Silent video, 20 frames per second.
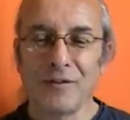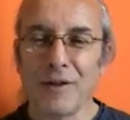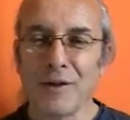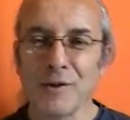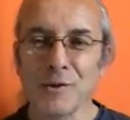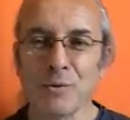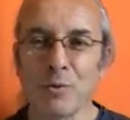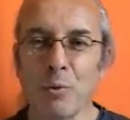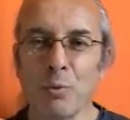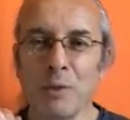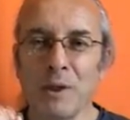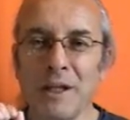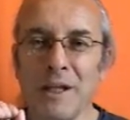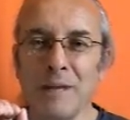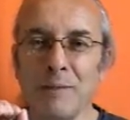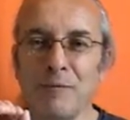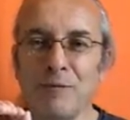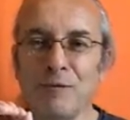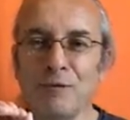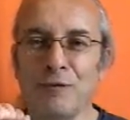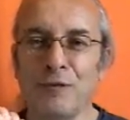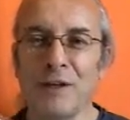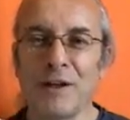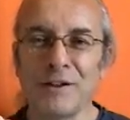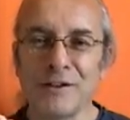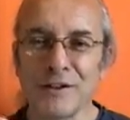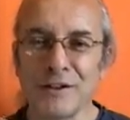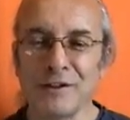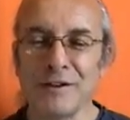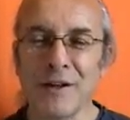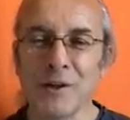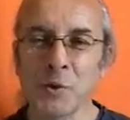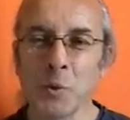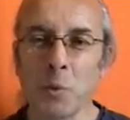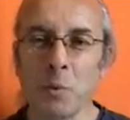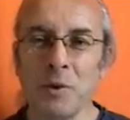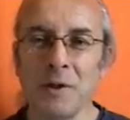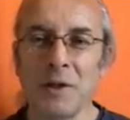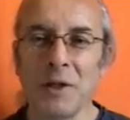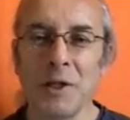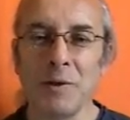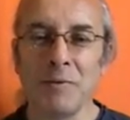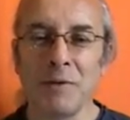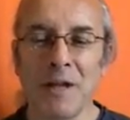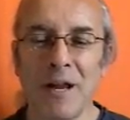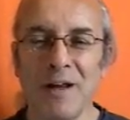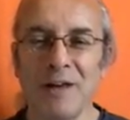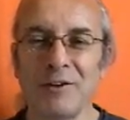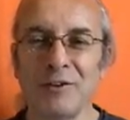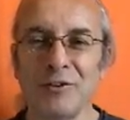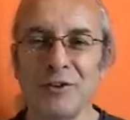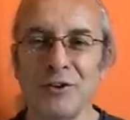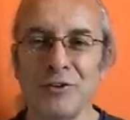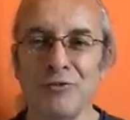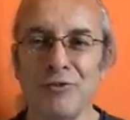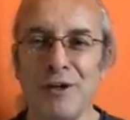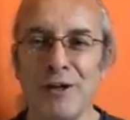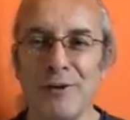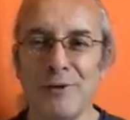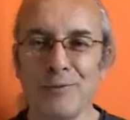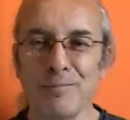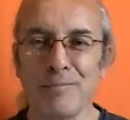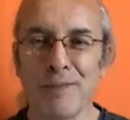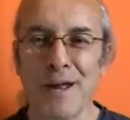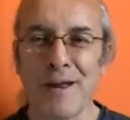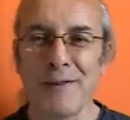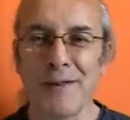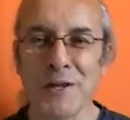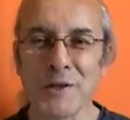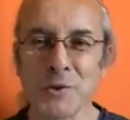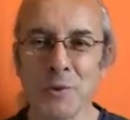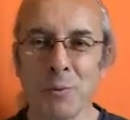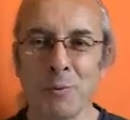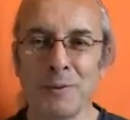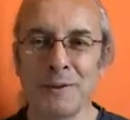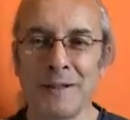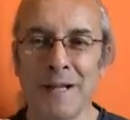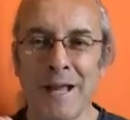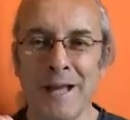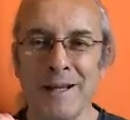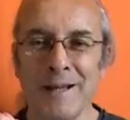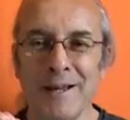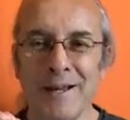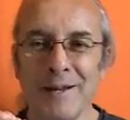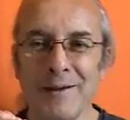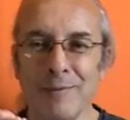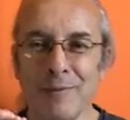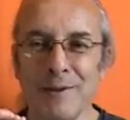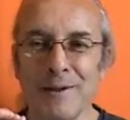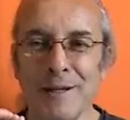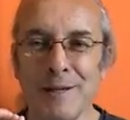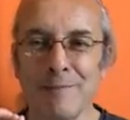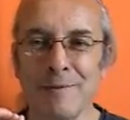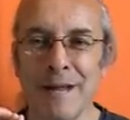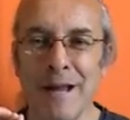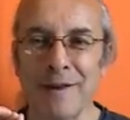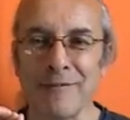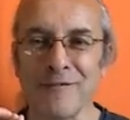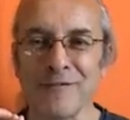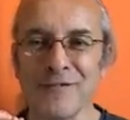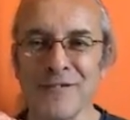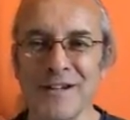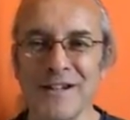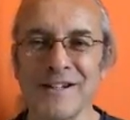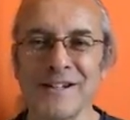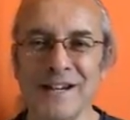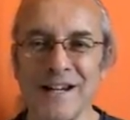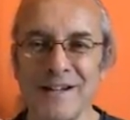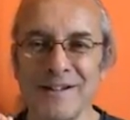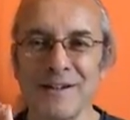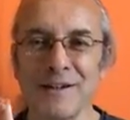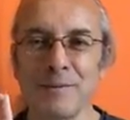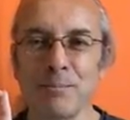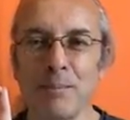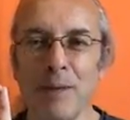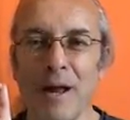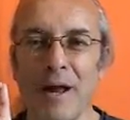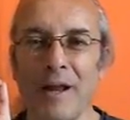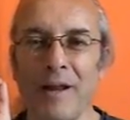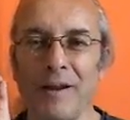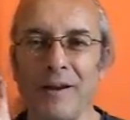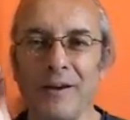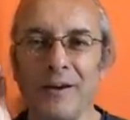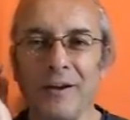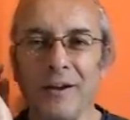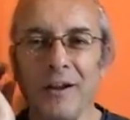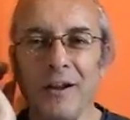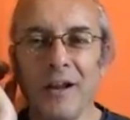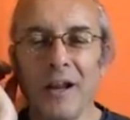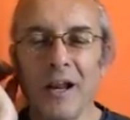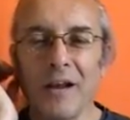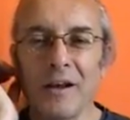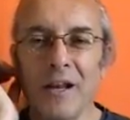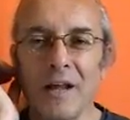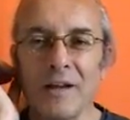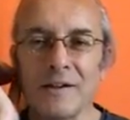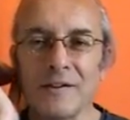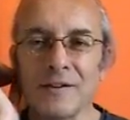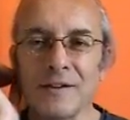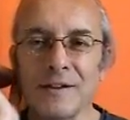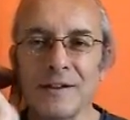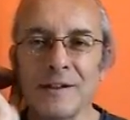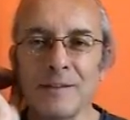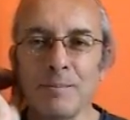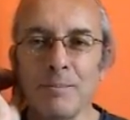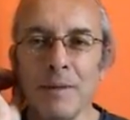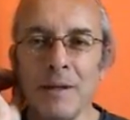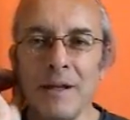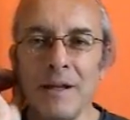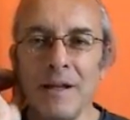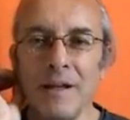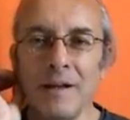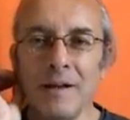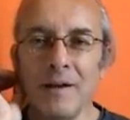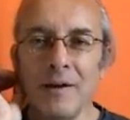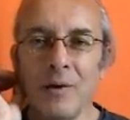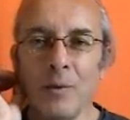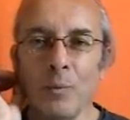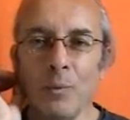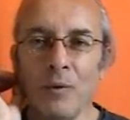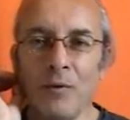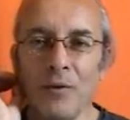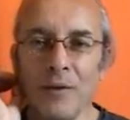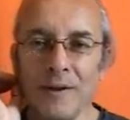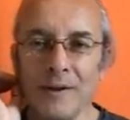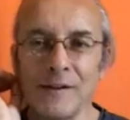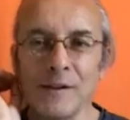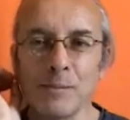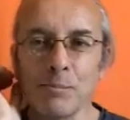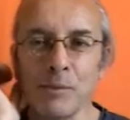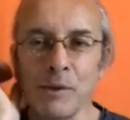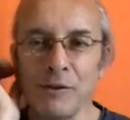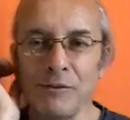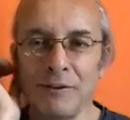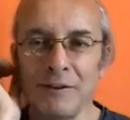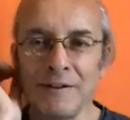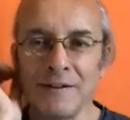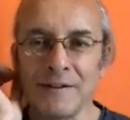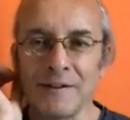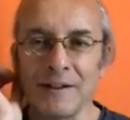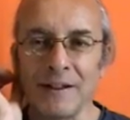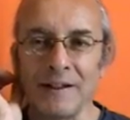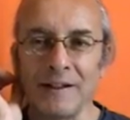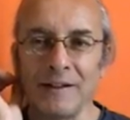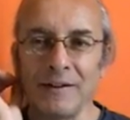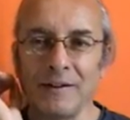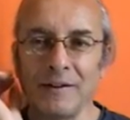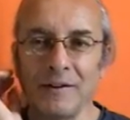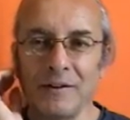That's what we keep fixing. That's what we keep getting derailed by. That's what we keep getting fixated by. Let's just be with the experiencing.